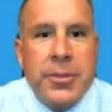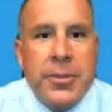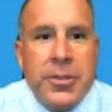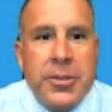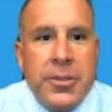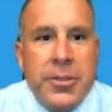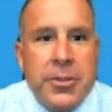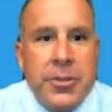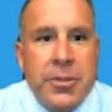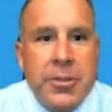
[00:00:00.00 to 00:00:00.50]

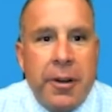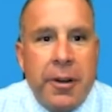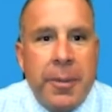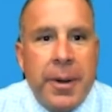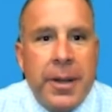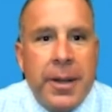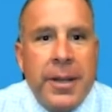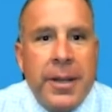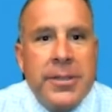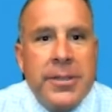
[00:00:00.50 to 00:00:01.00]
sorry
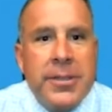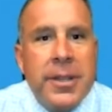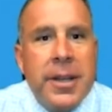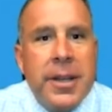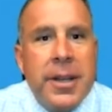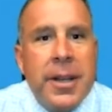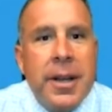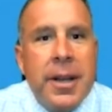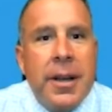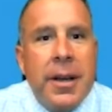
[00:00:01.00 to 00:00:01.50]
about this,
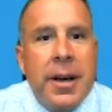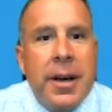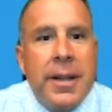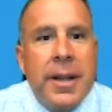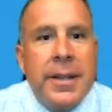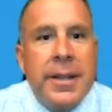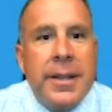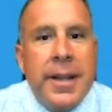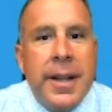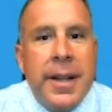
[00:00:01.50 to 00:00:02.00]

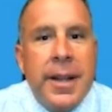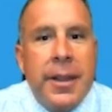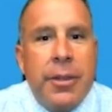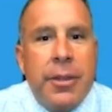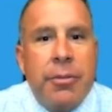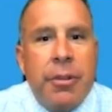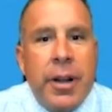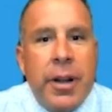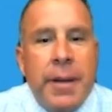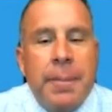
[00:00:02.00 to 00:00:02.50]

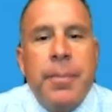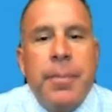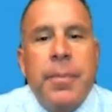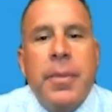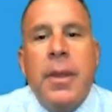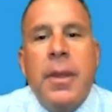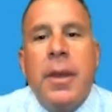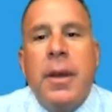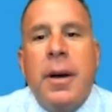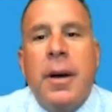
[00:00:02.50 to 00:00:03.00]
1983,
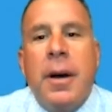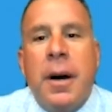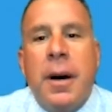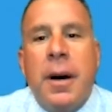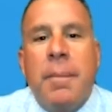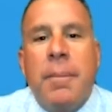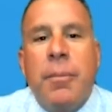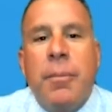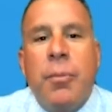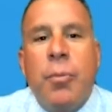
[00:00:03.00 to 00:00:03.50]

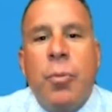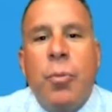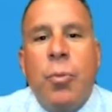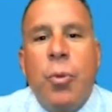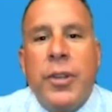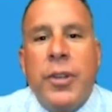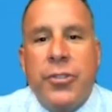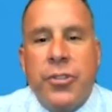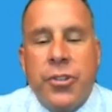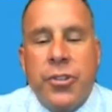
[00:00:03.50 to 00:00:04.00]

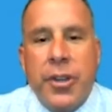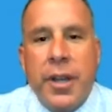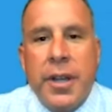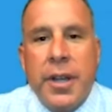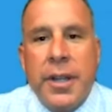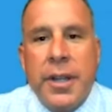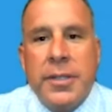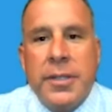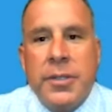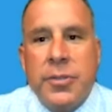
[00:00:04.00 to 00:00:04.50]
which
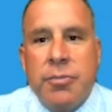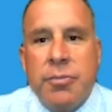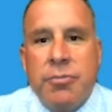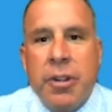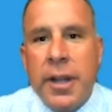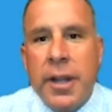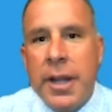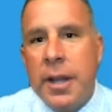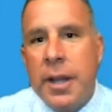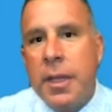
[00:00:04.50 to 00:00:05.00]
is
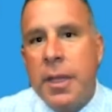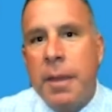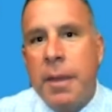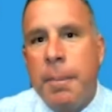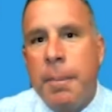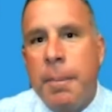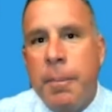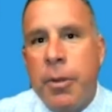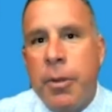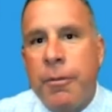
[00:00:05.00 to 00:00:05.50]
really
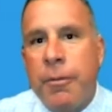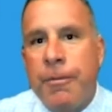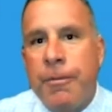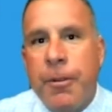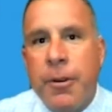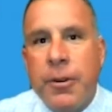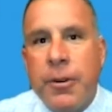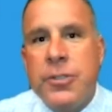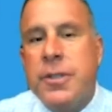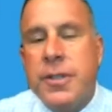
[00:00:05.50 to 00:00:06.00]
the
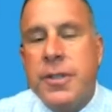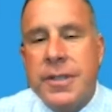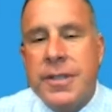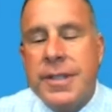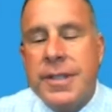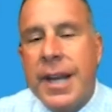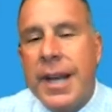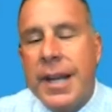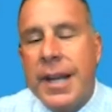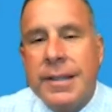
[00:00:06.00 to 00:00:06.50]
first
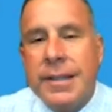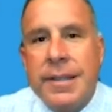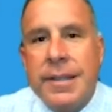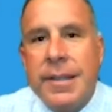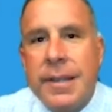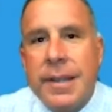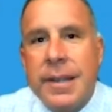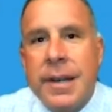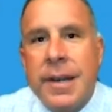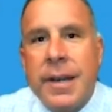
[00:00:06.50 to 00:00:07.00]
state
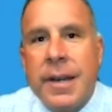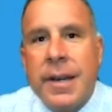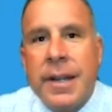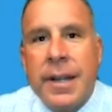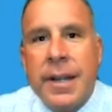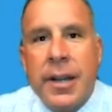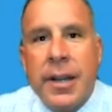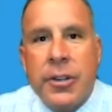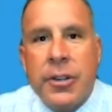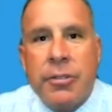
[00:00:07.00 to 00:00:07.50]
in
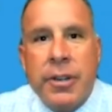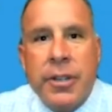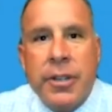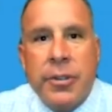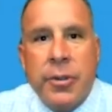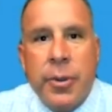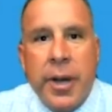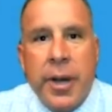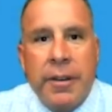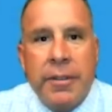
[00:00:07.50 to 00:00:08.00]
the country
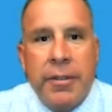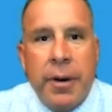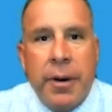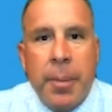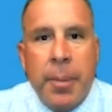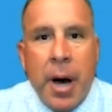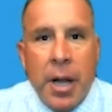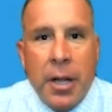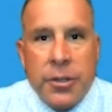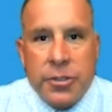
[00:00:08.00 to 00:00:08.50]
to have
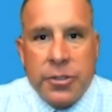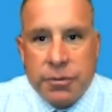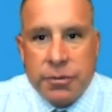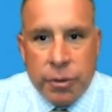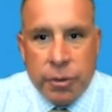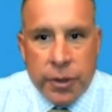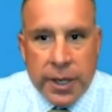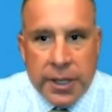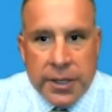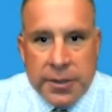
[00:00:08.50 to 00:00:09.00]
abolished the
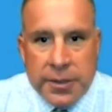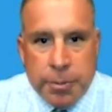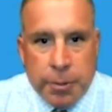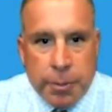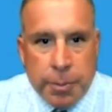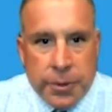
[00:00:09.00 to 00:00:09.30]
rule against